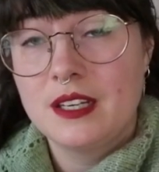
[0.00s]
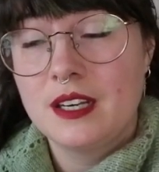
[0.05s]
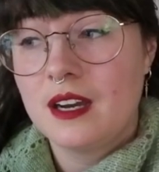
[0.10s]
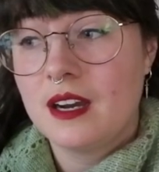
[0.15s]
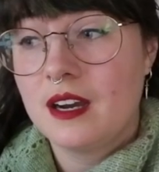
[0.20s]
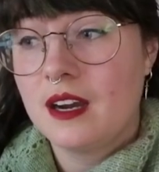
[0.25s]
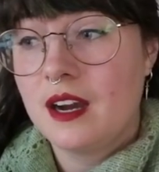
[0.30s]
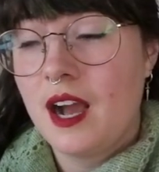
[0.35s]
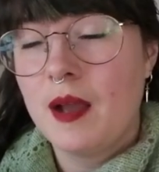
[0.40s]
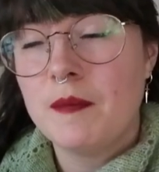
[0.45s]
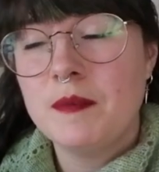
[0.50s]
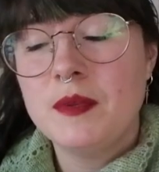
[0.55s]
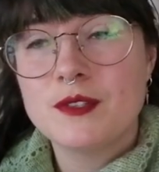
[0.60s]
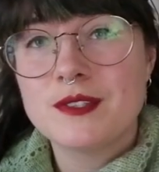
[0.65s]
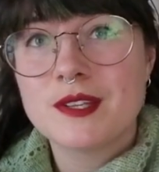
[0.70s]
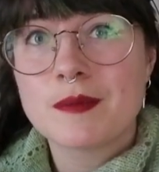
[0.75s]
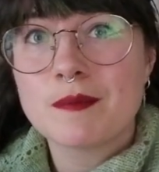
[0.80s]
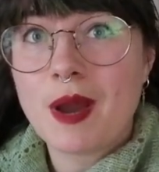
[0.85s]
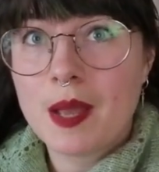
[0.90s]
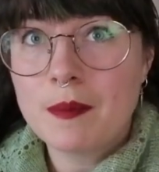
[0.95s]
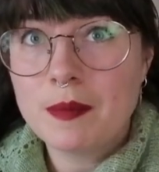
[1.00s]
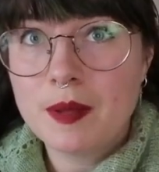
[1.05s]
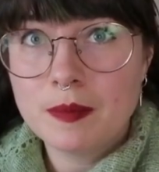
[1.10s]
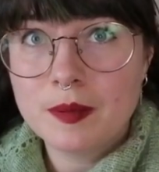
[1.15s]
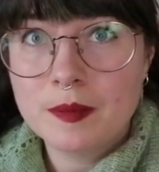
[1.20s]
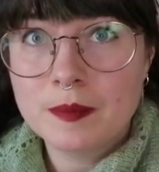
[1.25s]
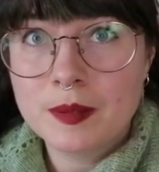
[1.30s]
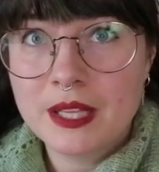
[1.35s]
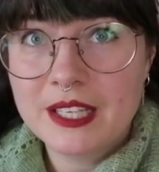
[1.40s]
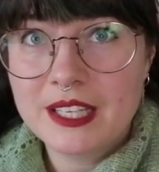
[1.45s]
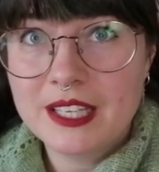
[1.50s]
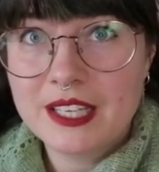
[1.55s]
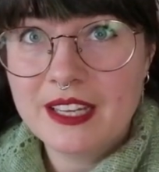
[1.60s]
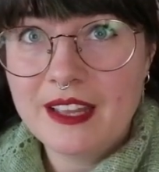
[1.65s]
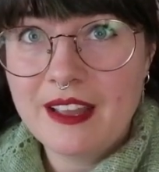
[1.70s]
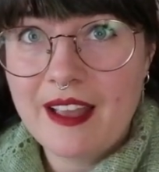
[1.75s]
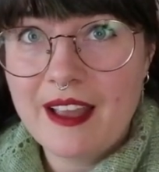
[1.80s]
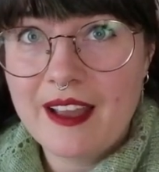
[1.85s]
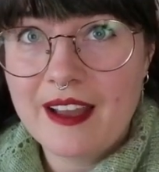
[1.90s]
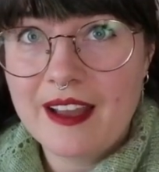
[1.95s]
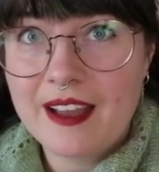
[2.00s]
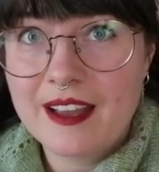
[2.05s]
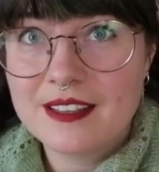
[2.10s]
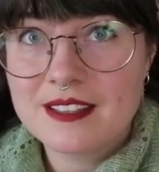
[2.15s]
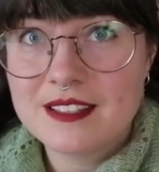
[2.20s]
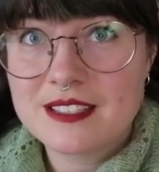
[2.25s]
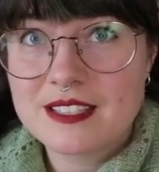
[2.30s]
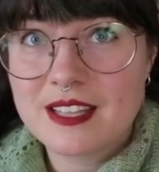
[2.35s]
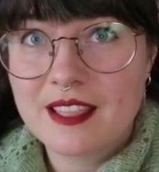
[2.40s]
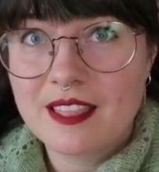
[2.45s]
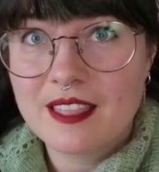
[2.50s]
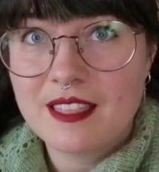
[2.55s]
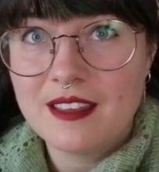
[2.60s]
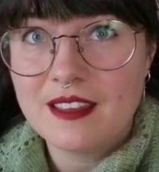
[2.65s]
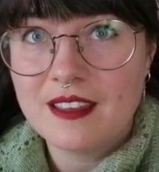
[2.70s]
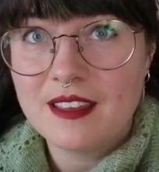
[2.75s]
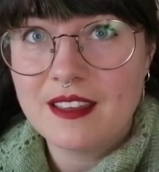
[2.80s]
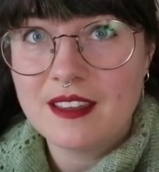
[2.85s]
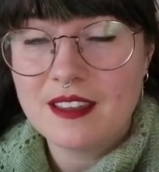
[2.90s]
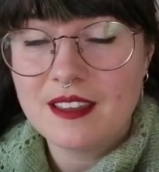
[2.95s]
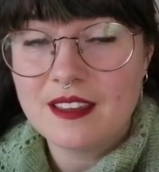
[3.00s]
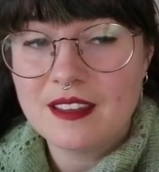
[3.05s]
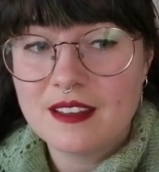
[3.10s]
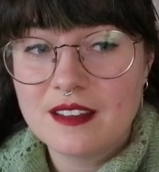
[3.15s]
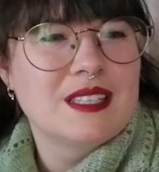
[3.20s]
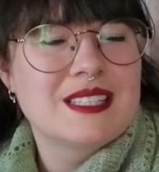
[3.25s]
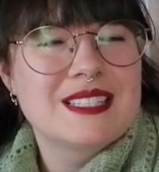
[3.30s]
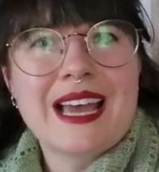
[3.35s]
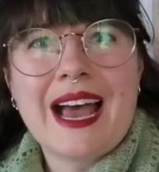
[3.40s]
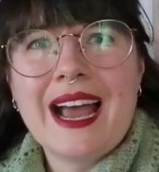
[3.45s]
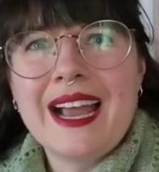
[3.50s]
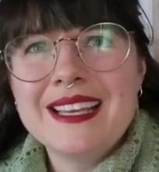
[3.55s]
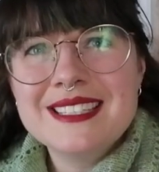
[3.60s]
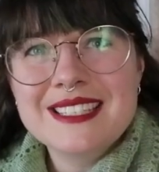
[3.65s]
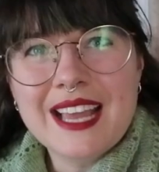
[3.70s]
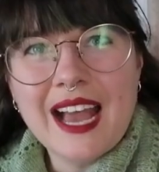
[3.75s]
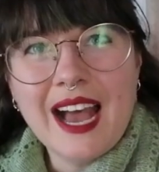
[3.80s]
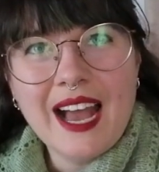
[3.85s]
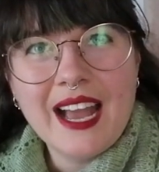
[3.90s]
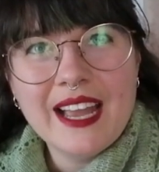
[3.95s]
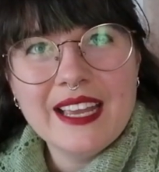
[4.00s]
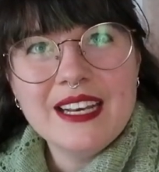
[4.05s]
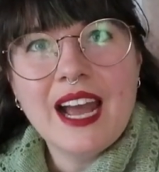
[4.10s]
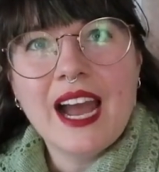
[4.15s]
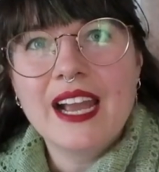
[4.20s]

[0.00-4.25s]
Uh, I'm using my baby blanket as the size guide.